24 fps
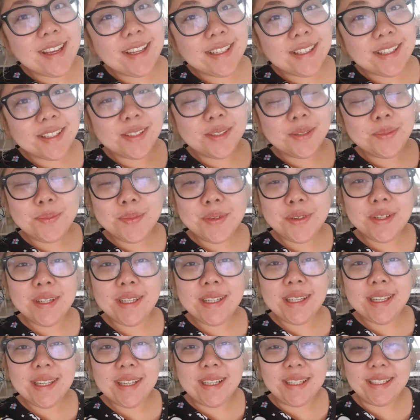guys, good
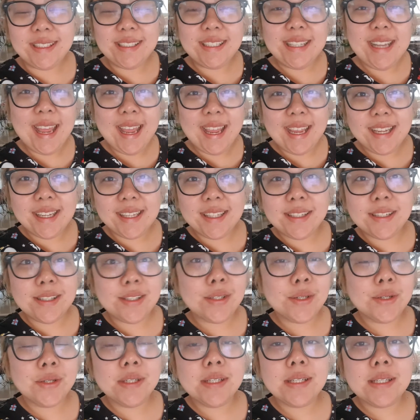morning. Today
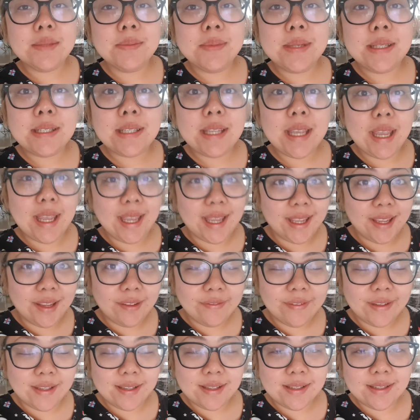is Christmas
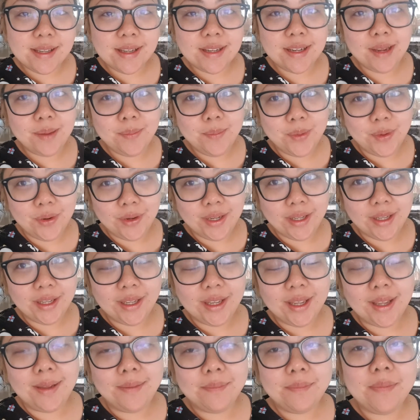Eve. It's Sunday morning
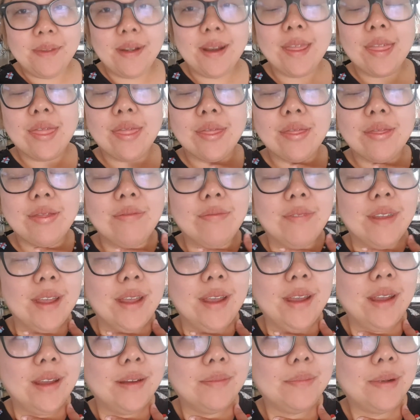and my
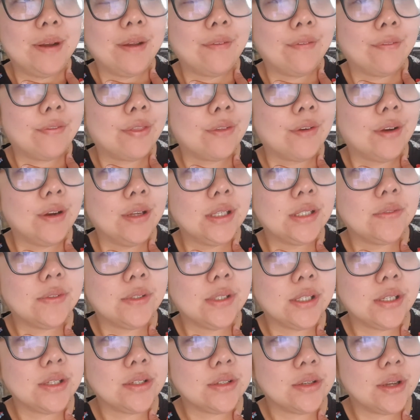uh, my throat is
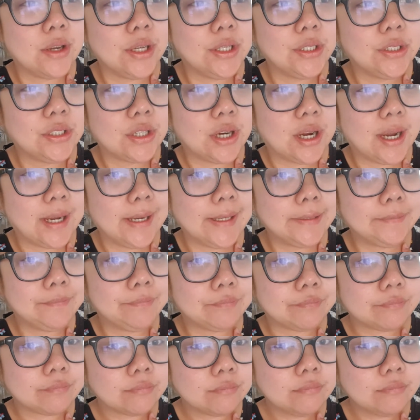feeling so dry